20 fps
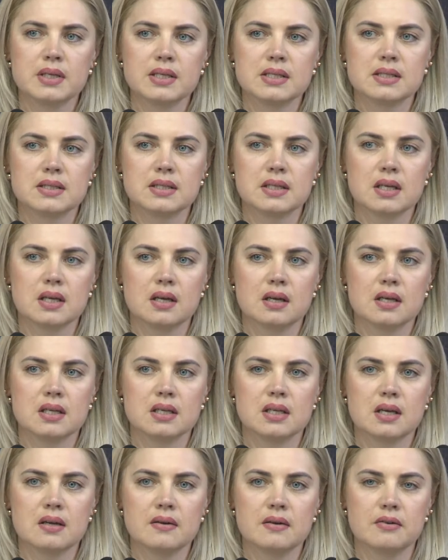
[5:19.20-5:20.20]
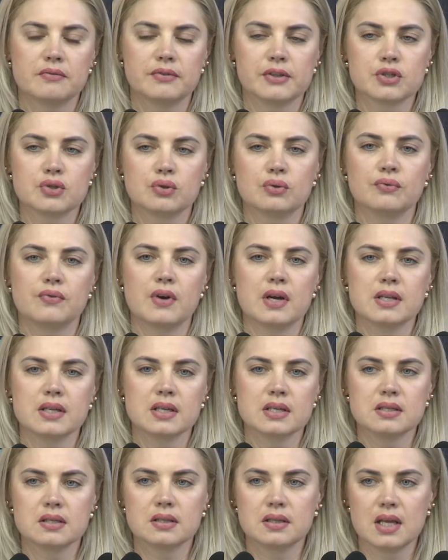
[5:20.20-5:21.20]
The main policy of both the
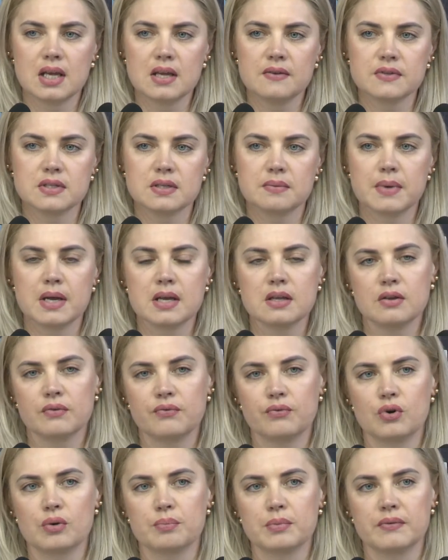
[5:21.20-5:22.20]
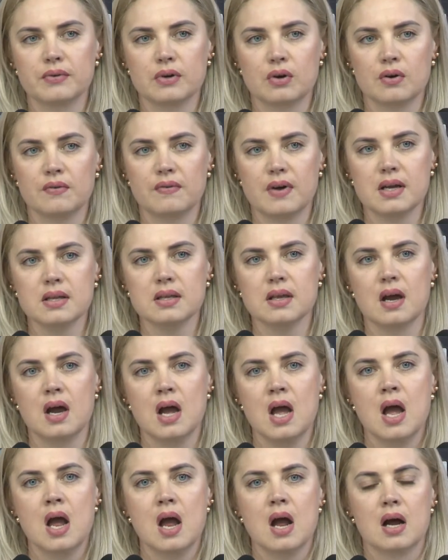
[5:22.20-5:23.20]
state and the region
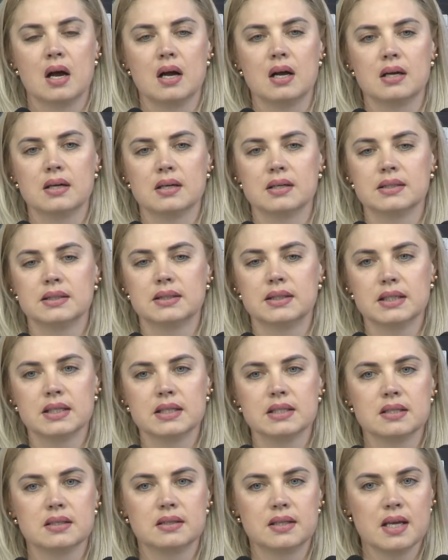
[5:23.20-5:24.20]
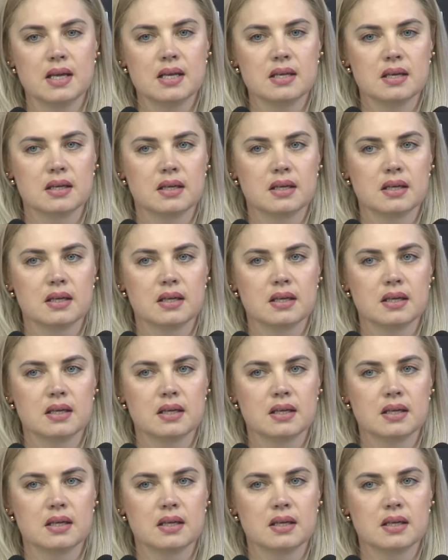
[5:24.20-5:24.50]
is to put